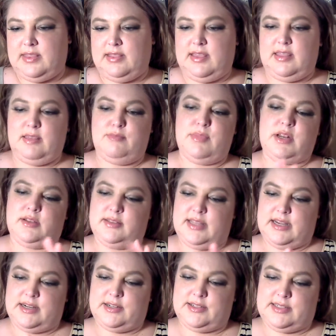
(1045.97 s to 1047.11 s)
in the middle,
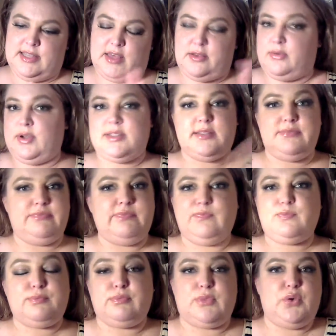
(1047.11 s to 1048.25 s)
there's the other ones.
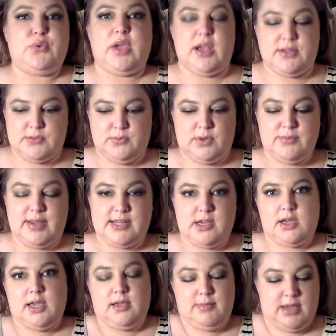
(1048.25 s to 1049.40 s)
Who cares? What am I
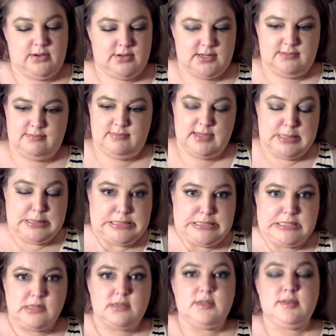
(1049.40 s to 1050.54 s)
talking about?
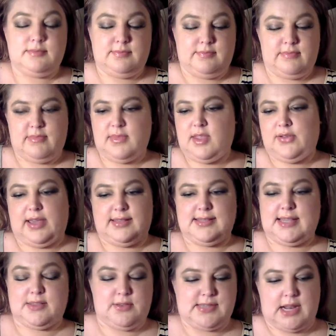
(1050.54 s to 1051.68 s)
Okay, let's get
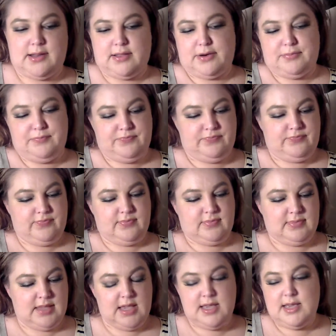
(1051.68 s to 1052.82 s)
those out of there.
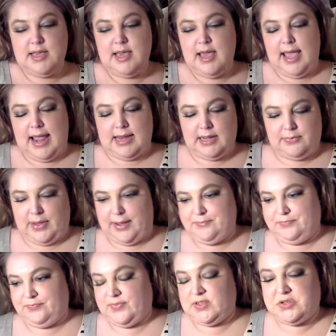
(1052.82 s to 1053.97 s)
Anyway,
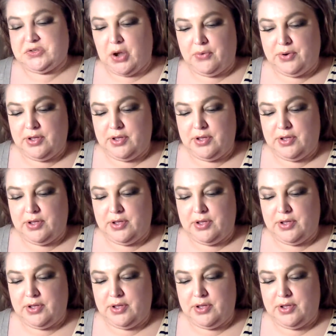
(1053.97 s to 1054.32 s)
so